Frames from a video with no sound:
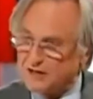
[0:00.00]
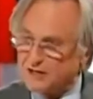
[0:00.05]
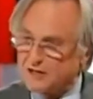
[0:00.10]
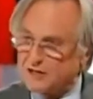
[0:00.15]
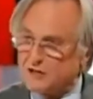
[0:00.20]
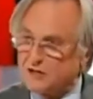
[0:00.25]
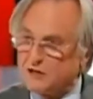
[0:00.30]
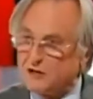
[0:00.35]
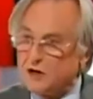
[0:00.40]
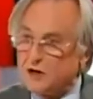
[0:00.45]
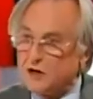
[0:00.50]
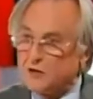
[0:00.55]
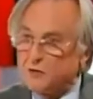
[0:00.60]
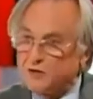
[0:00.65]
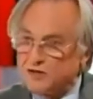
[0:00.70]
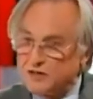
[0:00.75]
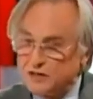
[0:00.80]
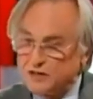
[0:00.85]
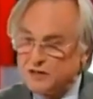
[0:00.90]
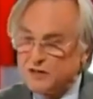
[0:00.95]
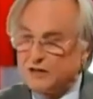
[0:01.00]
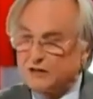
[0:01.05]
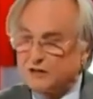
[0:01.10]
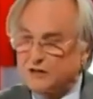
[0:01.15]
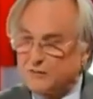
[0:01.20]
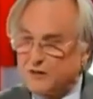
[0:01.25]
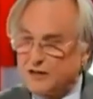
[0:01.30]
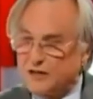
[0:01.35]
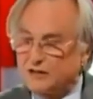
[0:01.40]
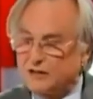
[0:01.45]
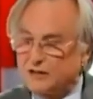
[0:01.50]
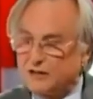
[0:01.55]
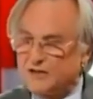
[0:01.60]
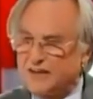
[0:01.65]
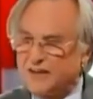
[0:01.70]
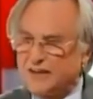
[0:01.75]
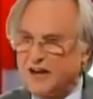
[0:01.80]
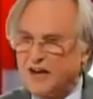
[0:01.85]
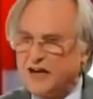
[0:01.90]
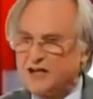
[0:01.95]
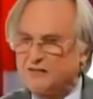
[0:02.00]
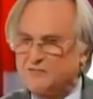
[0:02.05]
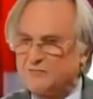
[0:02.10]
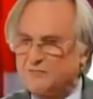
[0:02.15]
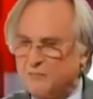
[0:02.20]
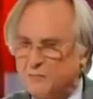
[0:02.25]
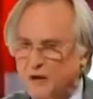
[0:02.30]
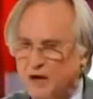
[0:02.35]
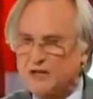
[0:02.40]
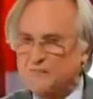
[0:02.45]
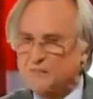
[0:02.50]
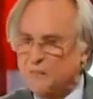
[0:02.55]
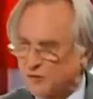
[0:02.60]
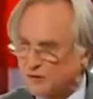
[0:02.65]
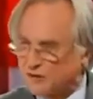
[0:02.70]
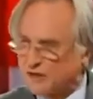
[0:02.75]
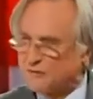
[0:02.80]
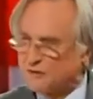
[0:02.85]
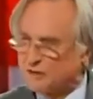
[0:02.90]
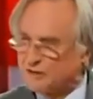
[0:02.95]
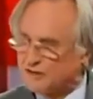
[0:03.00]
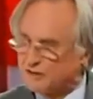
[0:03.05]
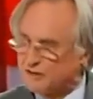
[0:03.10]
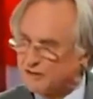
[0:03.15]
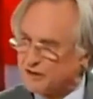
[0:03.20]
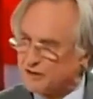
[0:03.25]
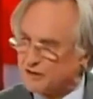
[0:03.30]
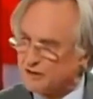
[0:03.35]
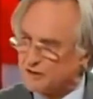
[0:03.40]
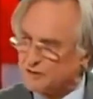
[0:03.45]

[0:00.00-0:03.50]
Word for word: So within the archipelago, they're kind of much more similar than they